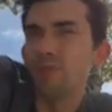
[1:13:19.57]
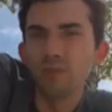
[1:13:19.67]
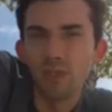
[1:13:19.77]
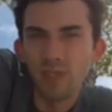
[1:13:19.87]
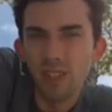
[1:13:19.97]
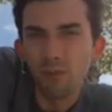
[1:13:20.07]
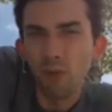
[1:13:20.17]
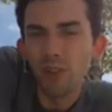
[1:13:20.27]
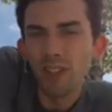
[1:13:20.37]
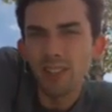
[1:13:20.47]
Someone said
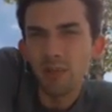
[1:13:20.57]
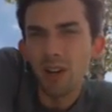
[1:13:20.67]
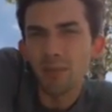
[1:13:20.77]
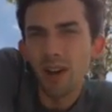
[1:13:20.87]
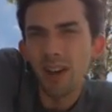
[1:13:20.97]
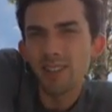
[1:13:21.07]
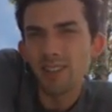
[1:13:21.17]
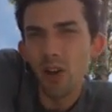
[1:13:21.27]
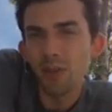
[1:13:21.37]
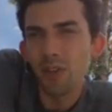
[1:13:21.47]
40 some odd miles
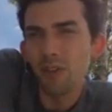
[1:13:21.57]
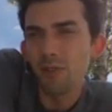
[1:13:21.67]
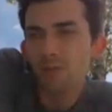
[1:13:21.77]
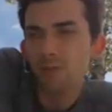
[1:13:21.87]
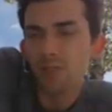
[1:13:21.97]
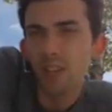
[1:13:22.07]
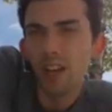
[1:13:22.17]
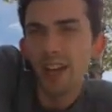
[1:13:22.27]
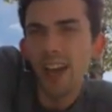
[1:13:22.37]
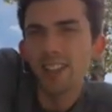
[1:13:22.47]
south of
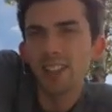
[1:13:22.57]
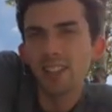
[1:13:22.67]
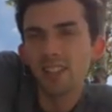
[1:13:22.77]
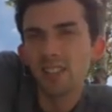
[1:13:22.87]
Cheyenne.